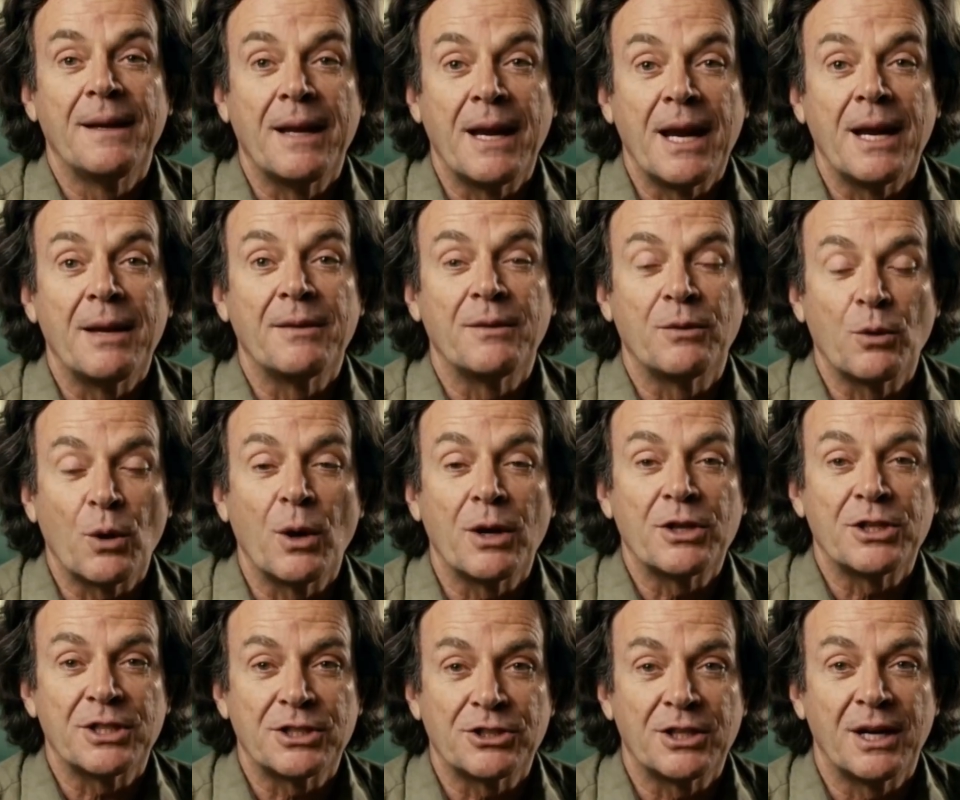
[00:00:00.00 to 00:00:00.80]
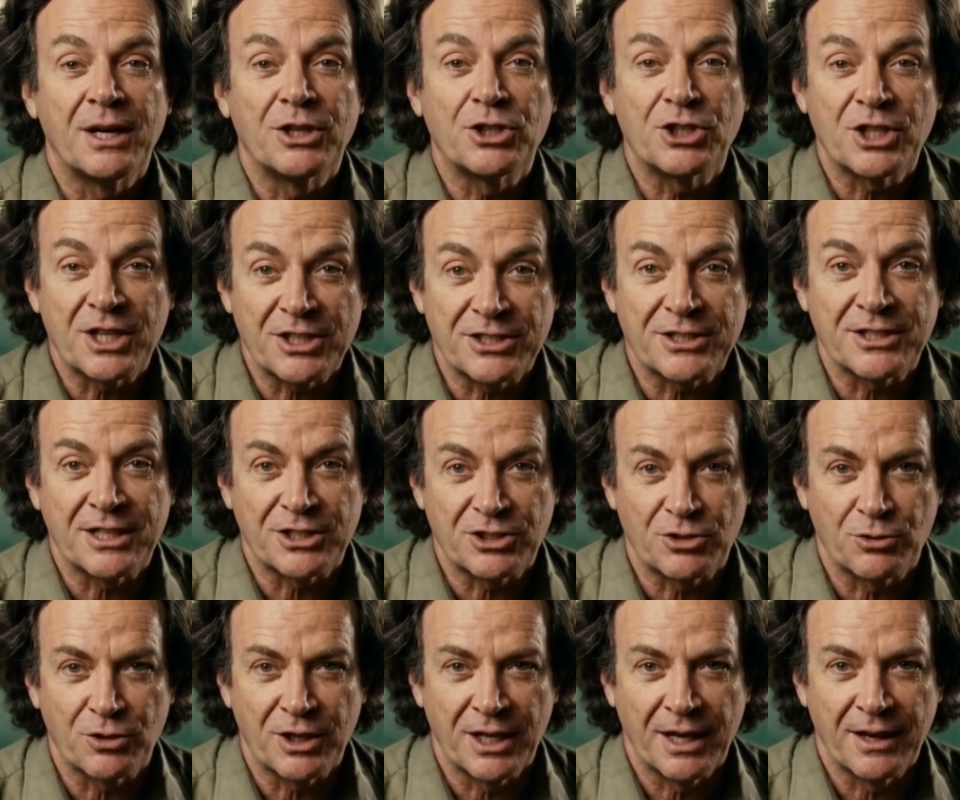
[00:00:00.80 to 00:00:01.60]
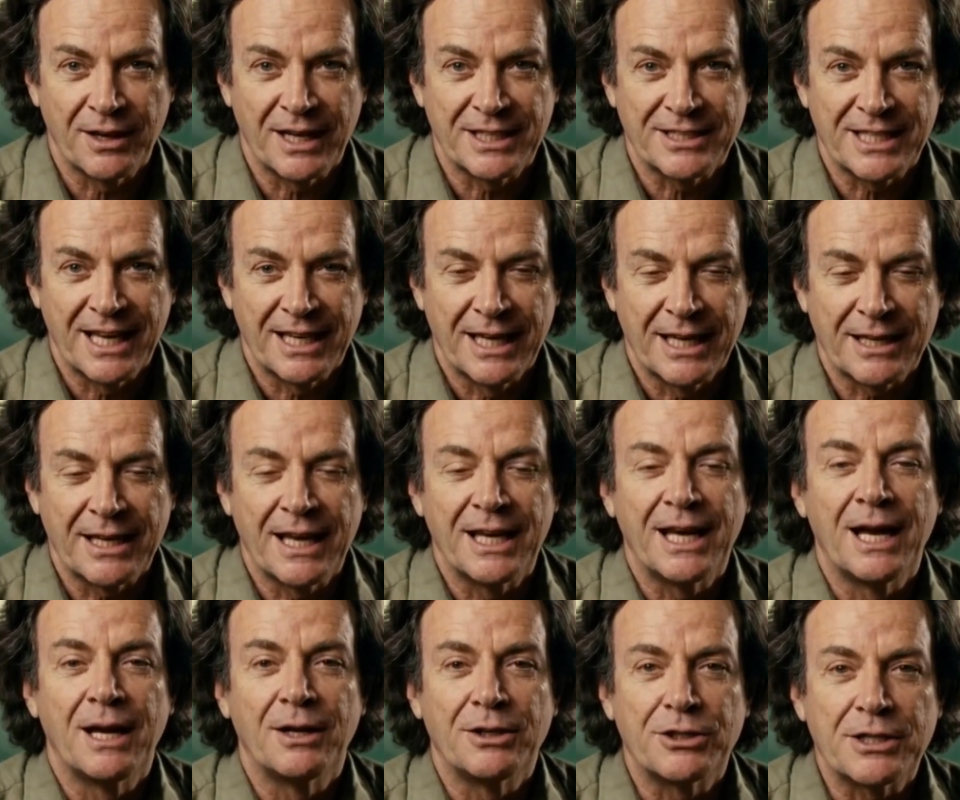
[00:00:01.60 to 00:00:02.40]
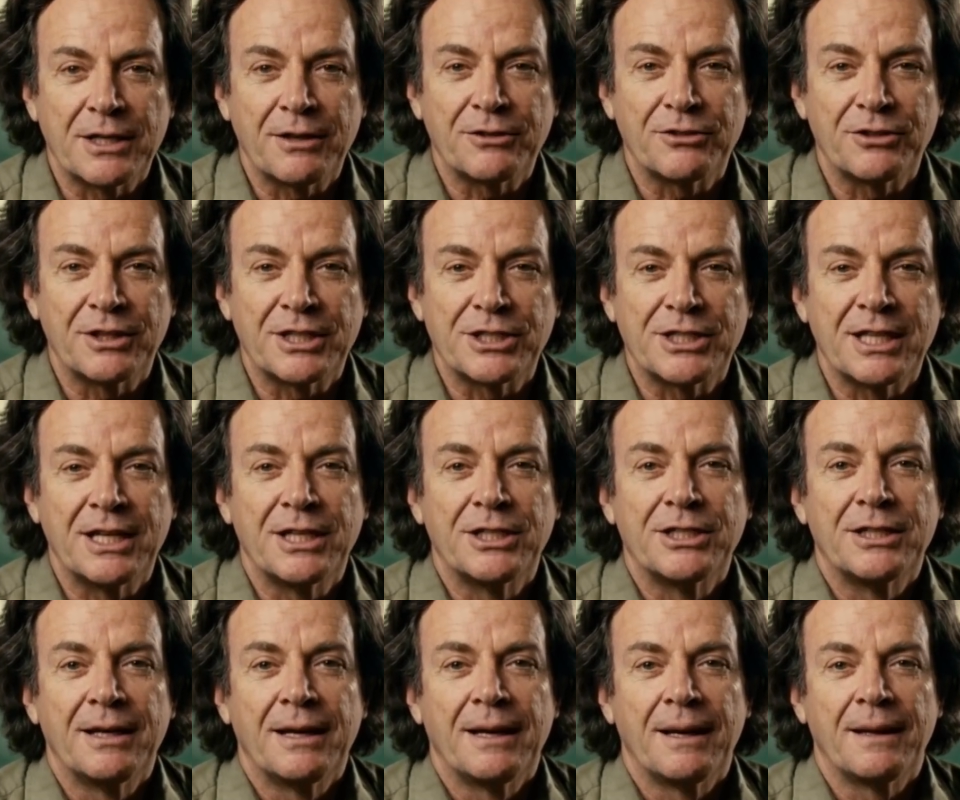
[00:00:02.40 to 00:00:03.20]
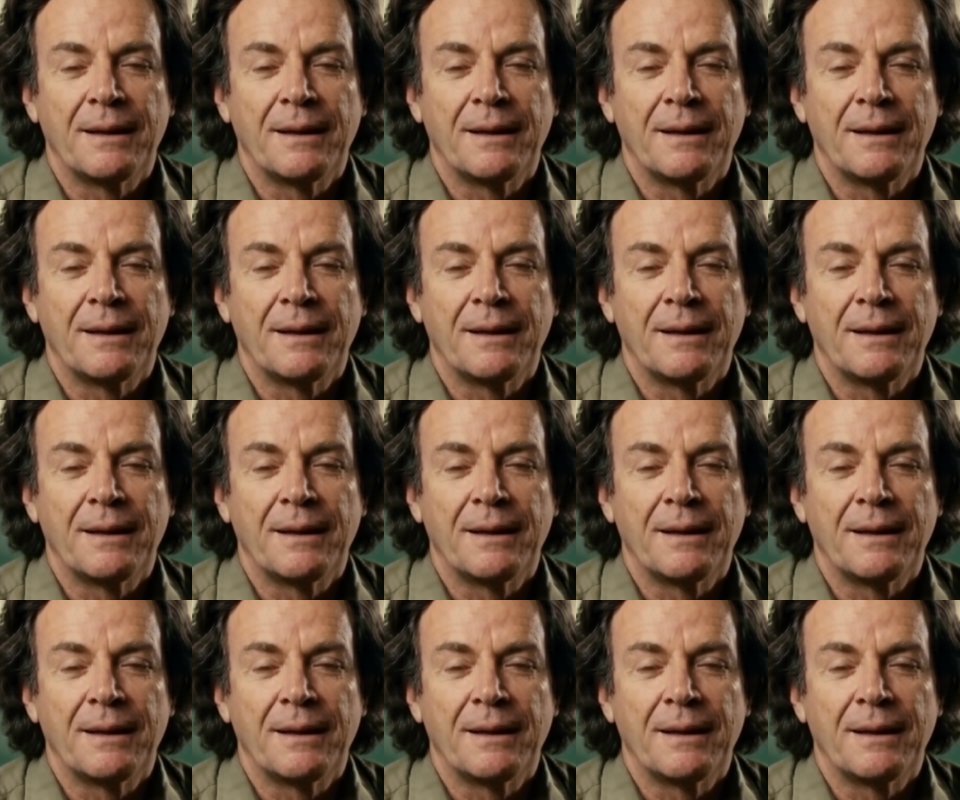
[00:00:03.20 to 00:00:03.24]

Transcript: And forces are just as real as anything else in physics.